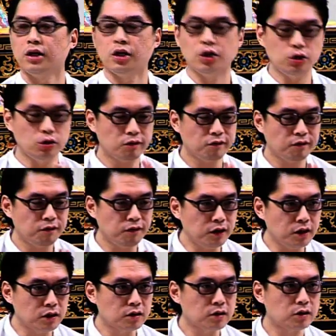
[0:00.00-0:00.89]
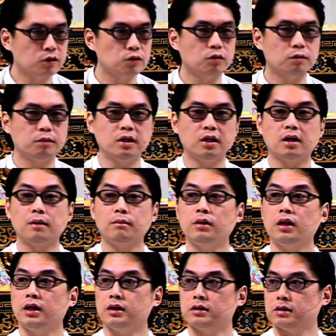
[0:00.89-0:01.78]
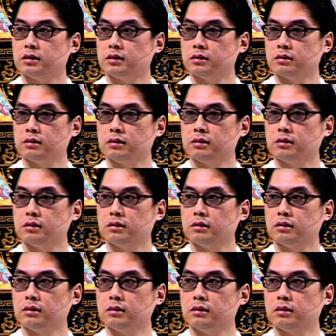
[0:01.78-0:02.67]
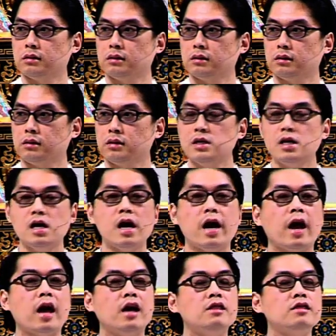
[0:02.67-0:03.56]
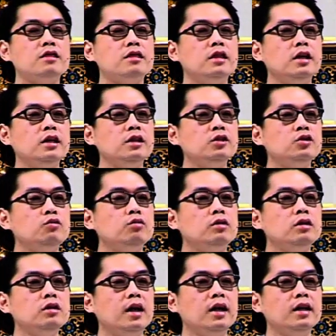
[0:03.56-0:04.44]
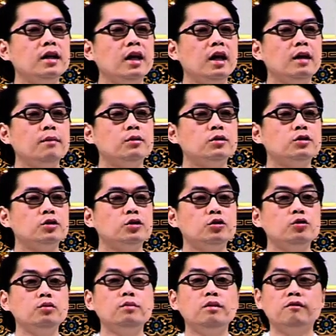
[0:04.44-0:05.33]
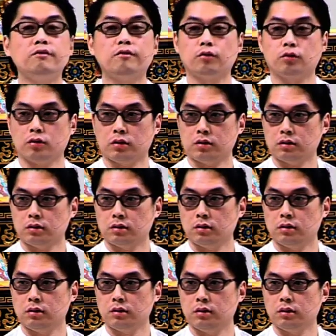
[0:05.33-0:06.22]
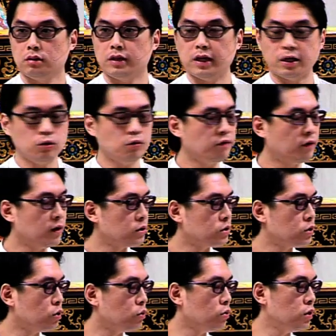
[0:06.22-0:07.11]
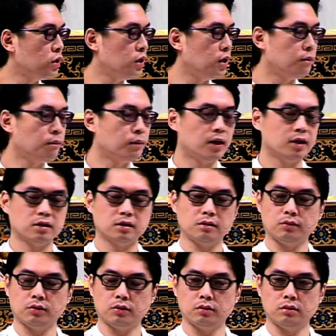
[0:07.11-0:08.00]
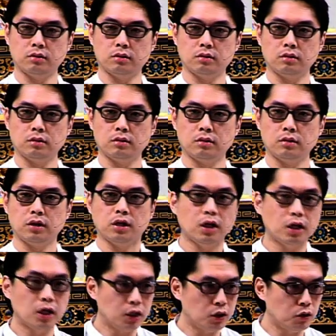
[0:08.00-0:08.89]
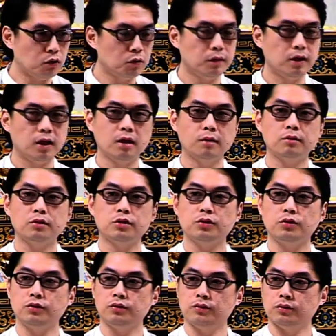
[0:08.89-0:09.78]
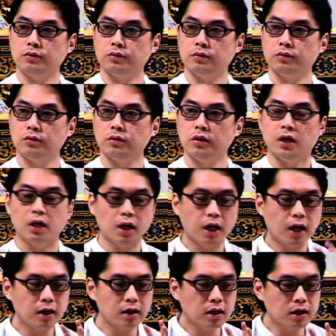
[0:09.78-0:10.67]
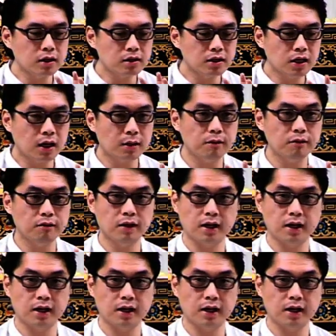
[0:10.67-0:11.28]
Your fears will become less. And things you were not able to do before, that you found totally impossible, you will be able to do. And on top of